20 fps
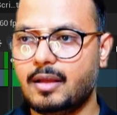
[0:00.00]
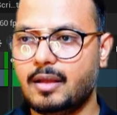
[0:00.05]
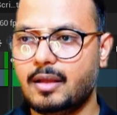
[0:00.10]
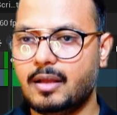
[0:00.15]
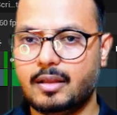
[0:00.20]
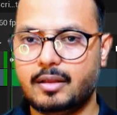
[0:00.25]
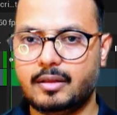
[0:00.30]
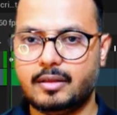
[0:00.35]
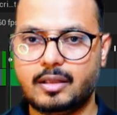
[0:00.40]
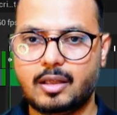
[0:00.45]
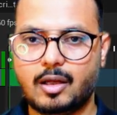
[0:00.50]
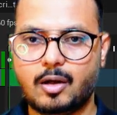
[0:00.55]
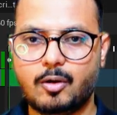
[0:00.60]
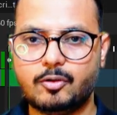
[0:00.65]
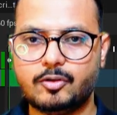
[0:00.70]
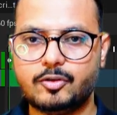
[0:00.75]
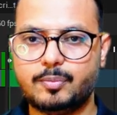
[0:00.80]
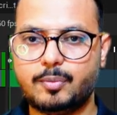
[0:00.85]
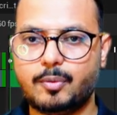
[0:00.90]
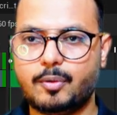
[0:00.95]
Now
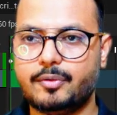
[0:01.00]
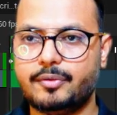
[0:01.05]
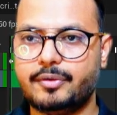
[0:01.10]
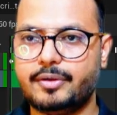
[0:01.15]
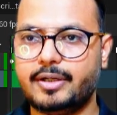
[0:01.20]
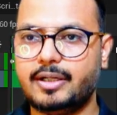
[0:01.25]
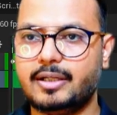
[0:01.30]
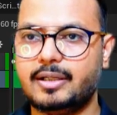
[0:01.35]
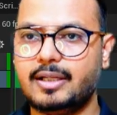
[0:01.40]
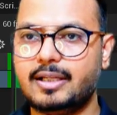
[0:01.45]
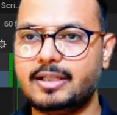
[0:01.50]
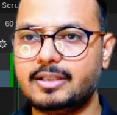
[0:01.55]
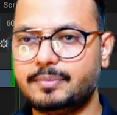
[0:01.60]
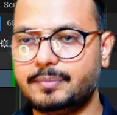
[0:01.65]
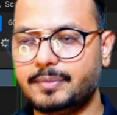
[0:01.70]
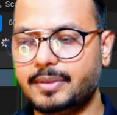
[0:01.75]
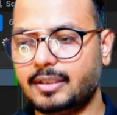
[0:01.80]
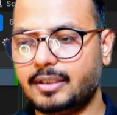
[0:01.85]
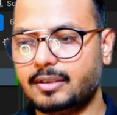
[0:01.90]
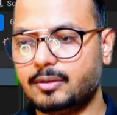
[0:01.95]
spawn rate, let's
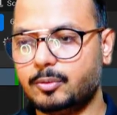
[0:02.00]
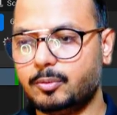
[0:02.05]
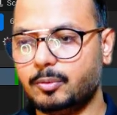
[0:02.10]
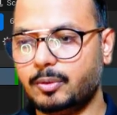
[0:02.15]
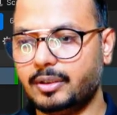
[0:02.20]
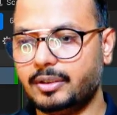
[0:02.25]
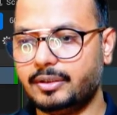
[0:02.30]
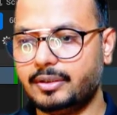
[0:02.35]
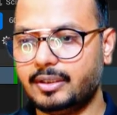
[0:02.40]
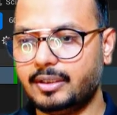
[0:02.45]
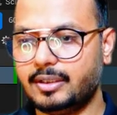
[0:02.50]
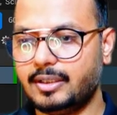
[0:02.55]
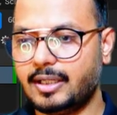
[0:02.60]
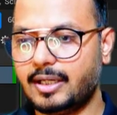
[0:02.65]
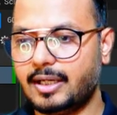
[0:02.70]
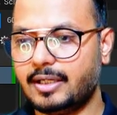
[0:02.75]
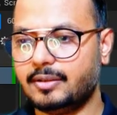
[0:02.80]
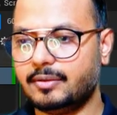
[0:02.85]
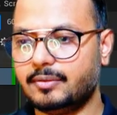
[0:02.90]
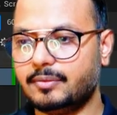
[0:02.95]
make 20
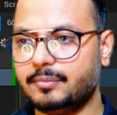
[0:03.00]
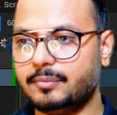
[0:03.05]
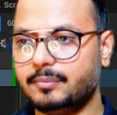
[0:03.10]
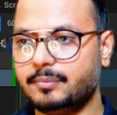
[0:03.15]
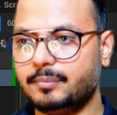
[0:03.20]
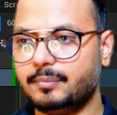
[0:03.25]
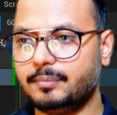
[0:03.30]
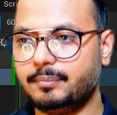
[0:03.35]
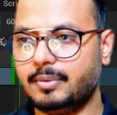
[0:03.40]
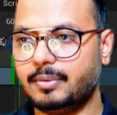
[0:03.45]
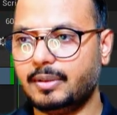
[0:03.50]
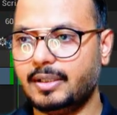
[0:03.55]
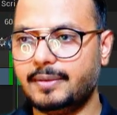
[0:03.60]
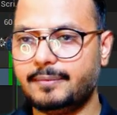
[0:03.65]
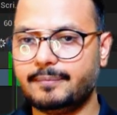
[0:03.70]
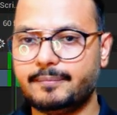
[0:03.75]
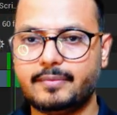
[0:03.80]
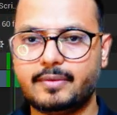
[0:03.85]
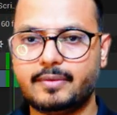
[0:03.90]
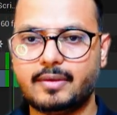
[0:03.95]
and play.
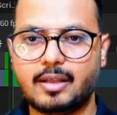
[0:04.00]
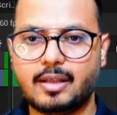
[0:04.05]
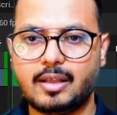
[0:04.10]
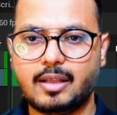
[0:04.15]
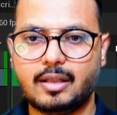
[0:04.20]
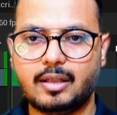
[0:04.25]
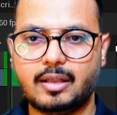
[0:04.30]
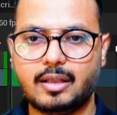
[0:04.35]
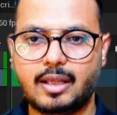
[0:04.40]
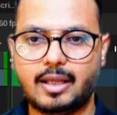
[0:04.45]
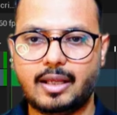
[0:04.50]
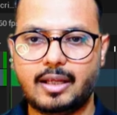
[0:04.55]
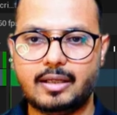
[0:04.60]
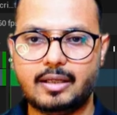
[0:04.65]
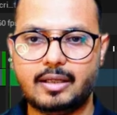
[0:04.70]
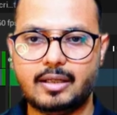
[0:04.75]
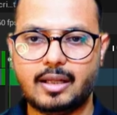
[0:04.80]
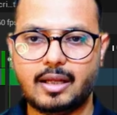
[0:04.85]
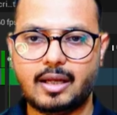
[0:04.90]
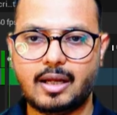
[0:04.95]
And
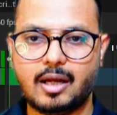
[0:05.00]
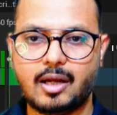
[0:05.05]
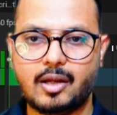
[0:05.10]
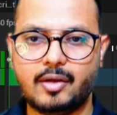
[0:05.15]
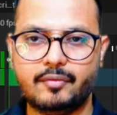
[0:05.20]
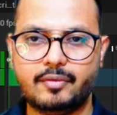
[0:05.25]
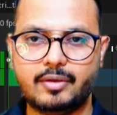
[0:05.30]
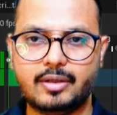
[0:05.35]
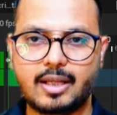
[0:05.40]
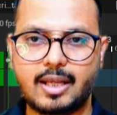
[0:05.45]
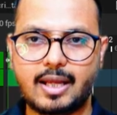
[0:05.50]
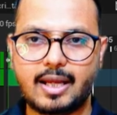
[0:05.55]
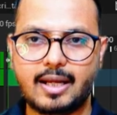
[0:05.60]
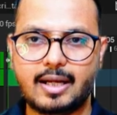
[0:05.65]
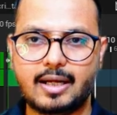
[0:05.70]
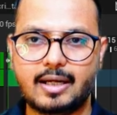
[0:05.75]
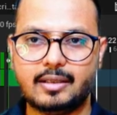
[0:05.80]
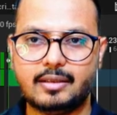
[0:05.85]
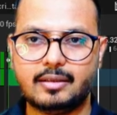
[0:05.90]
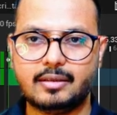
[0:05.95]
I will
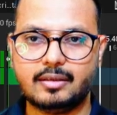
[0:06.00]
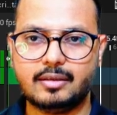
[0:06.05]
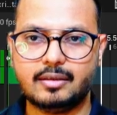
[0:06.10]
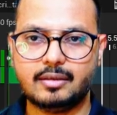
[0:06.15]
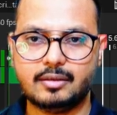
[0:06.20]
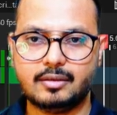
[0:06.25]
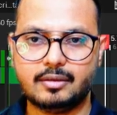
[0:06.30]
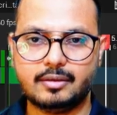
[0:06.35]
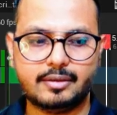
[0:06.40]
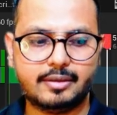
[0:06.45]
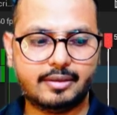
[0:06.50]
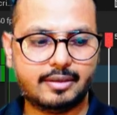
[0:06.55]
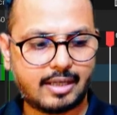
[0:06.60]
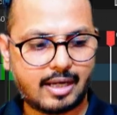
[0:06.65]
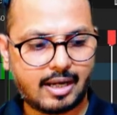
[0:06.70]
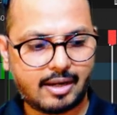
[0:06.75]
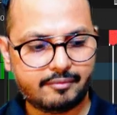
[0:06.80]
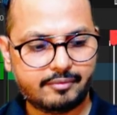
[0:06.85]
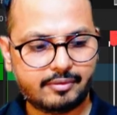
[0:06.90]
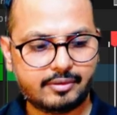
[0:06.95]
add
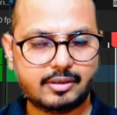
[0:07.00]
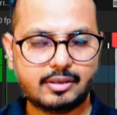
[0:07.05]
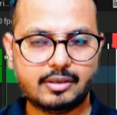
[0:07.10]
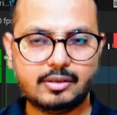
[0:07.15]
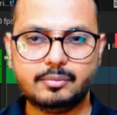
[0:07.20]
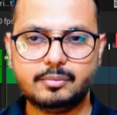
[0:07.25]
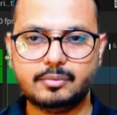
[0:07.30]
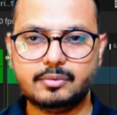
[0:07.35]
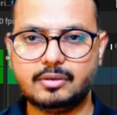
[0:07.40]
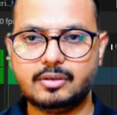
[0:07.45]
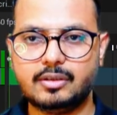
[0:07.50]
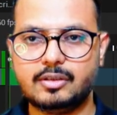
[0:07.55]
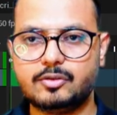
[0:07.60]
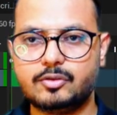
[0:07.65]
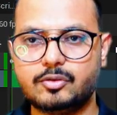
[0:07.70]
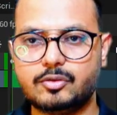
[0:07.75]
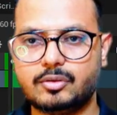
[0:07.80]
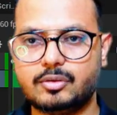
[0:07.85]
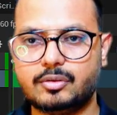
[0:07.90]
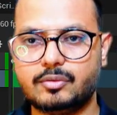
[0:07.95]
gravity. It
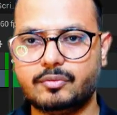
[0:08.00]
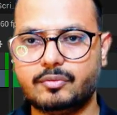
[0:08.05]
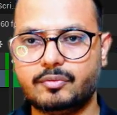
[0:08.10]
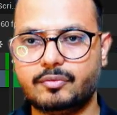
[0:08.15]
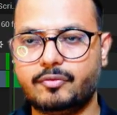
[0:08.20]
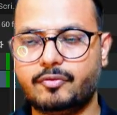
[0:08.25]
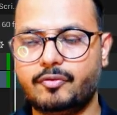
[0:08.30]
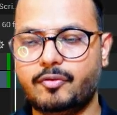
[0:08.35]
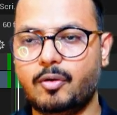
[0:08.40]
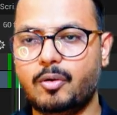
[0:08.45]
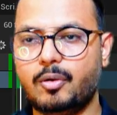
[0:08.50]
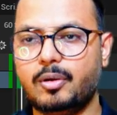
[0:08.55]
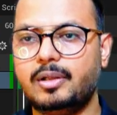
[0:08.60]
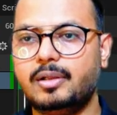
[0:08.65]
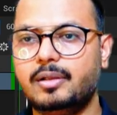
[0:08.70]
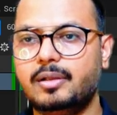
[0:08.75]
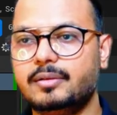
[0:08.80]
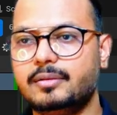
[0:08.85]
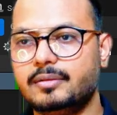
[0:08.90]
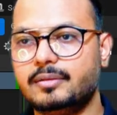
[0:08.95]
should fall,
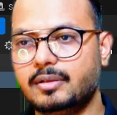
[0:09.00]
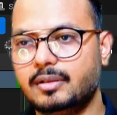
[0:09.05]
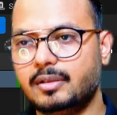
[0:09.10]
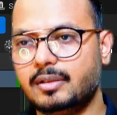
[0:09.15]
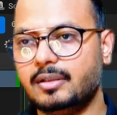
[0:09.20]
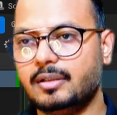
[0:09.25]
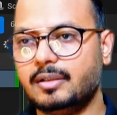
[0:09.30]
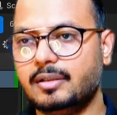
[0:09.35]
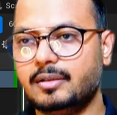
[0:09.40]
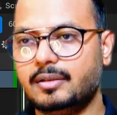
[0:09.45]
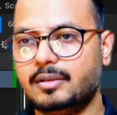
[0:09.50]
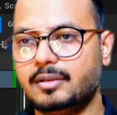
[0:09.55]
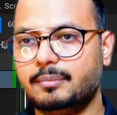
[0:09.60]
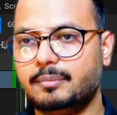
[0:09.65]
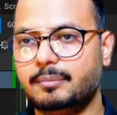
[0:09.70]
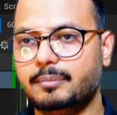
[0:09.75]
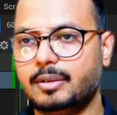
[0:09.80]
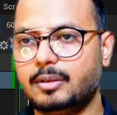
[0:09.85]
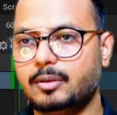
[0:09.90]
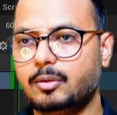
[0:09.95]

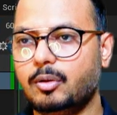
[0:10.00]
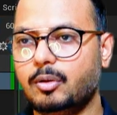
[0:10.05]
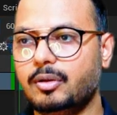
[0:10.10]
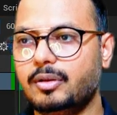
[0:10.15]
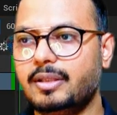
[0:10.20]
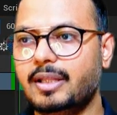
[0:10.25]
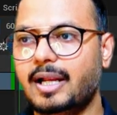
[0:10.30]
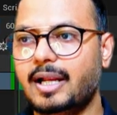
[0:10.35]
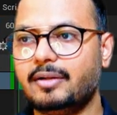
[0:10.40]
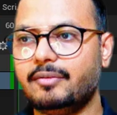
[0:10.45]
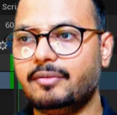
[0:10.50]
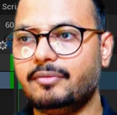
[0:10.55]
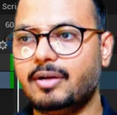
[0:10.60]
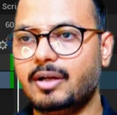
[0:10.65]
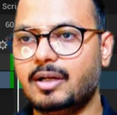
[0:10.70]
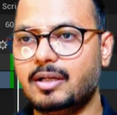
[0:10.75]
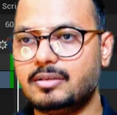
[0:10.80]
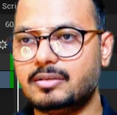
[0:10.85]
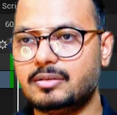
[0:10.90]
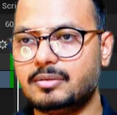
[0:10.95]
but not that
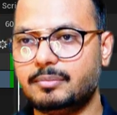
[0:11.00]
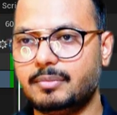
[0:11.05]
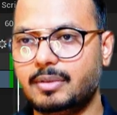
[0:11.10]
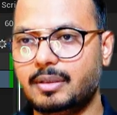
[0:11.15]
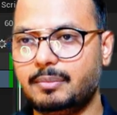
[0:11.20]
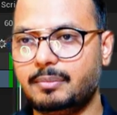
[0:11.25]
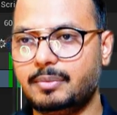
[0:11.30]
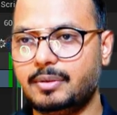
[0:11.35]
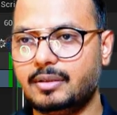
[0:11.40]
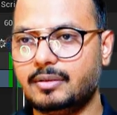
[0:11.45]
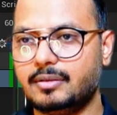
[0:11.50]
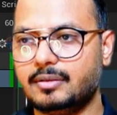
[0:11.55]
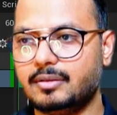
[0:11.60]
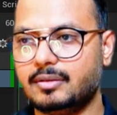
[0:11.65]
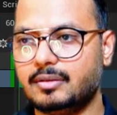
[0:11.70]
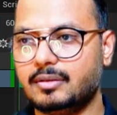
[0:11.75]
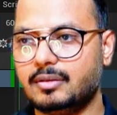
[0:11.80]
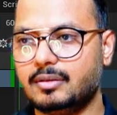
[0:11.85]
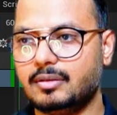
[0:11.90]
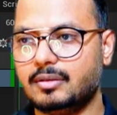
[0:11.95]
fast, maybe
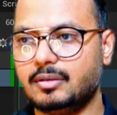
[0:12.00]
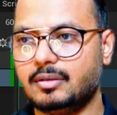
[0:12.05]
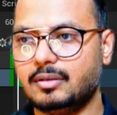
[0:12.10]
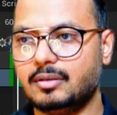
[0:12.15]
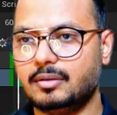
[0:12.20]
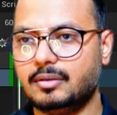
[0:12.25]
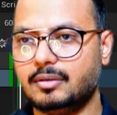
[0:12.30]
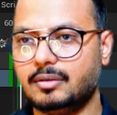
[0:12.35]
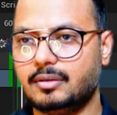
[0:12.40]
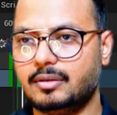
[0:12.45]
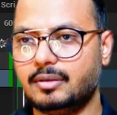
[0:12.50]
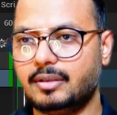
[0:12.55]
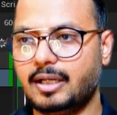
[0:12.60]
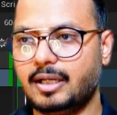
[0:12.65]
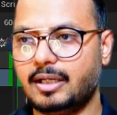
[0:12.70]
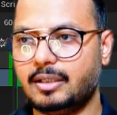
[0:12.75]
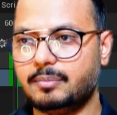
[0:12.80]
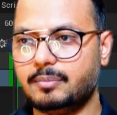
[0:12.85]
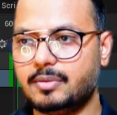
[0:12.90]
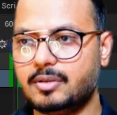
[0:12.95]

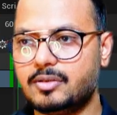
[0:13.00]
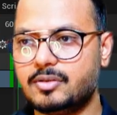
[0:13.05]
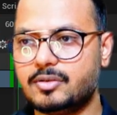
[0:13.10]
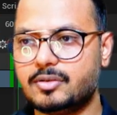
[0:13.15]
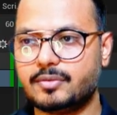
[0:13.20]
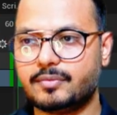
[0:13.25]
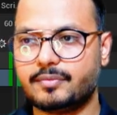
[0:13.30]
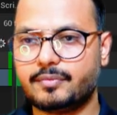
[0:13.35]
that much.